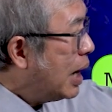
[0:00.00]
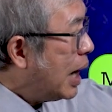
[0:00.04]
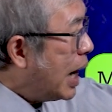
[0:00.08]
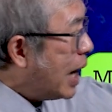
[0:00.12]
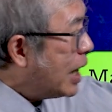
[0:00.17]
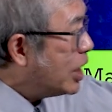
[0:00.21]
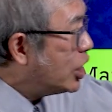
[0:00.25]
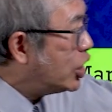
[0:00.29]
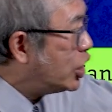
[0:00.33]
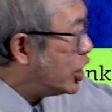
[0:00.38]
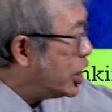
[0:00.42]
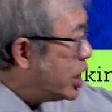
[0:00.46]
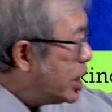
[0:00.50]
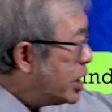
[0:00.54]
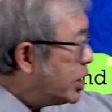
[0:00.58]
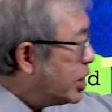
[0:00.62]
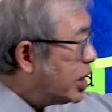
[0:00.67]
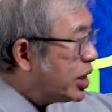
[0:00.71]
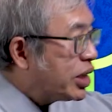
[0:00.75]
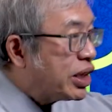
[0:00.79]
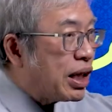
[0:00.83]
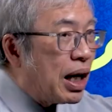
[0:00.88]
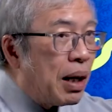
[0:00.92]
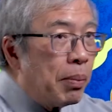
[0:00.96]
And
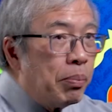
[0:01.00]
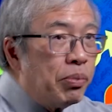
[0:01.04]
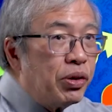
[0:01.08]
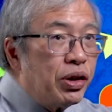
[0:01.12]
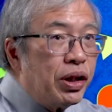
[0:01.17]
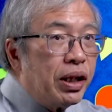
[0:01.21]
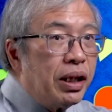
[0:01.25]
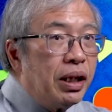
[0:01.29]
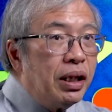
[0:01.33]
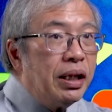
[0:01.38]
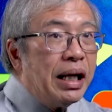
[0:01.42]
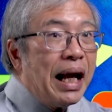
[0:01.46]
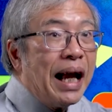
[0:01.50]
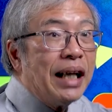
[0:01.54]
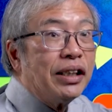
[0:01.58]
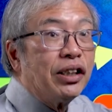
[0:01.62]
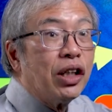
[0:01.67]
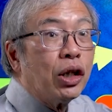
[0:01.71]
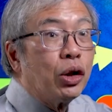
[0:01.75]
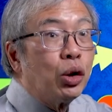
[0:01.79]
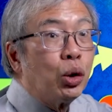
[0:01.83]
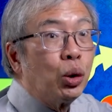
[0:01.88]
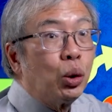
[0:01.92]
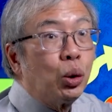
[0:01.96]
Jesus comes in as
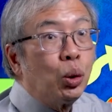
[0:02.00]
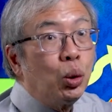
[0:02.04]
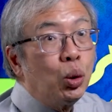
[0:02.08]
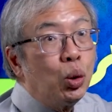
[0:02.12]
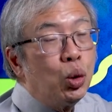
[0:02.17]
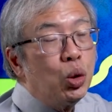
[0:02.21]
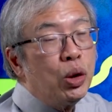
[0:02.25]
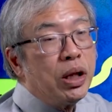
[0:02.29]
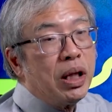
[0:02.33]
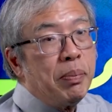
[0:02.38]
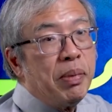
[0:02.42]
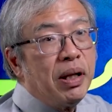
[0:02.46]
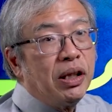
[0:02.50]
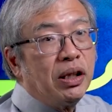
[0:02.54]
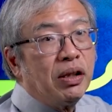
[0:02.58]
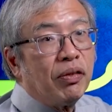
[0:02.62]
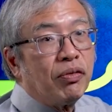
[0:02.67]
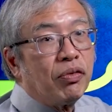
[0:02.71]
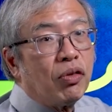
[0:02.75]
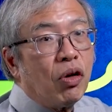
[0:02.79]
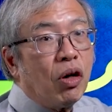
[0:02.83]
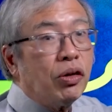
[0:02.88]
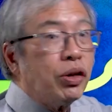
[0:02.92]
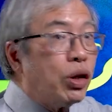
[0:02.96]
the true image
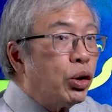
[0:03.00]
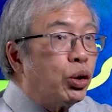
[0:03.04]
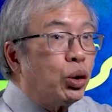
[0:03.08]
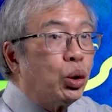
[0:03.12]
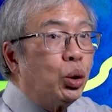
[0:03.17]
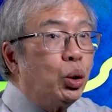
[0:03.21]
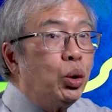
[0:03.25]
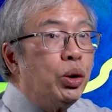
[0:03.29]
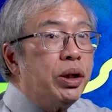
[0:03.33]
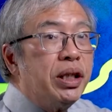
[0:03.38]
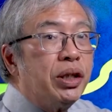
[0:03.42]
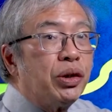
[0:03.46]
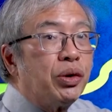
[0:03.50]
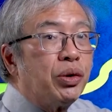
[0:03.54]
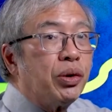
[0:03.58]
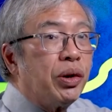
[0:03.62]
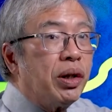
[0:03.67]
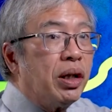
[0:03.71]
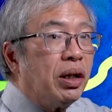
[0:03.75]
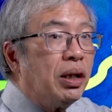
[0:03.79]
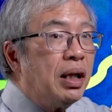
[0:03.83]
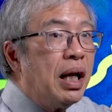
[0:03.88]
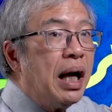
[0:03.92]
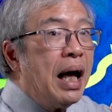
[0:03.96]
of God, the true
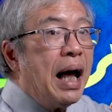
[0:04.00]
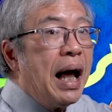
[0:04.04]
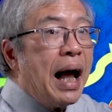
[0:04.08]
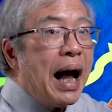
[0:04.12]
Israel,